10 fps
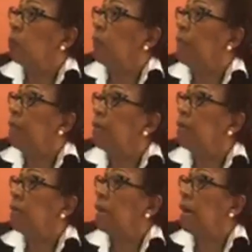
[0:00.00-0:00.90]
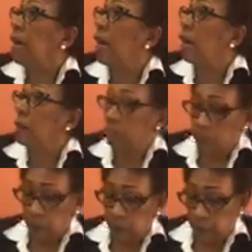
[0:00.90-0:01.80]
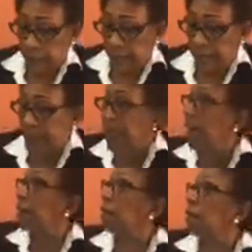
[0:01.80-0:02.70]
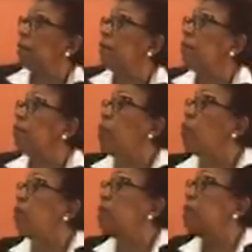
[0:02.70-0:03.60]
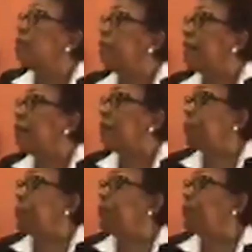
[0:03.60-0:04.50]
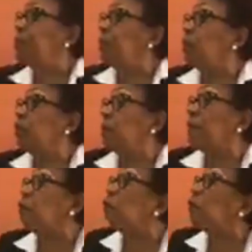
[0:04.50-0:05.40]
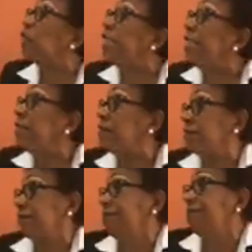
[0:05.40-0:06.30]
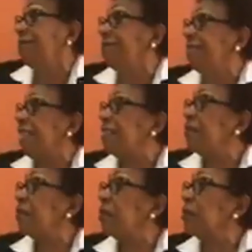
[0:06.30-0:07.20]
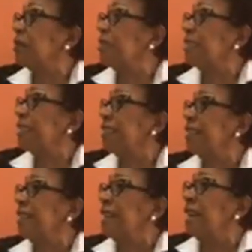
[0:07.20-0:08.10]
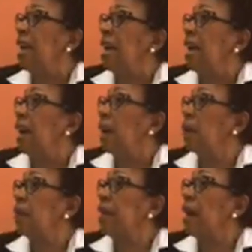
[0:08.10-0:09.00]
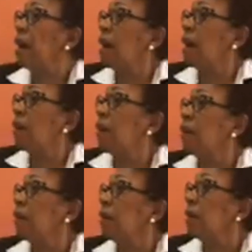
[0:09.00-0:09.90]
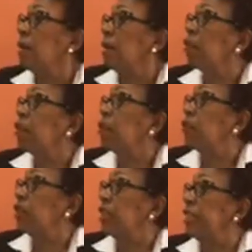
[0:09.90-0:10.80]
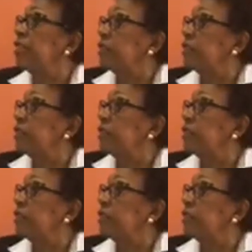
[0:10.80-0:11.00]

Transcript: Well, the entire bundle, we have to prepare all the bundles. We have to go for leave. That's the first thing. There are constitutional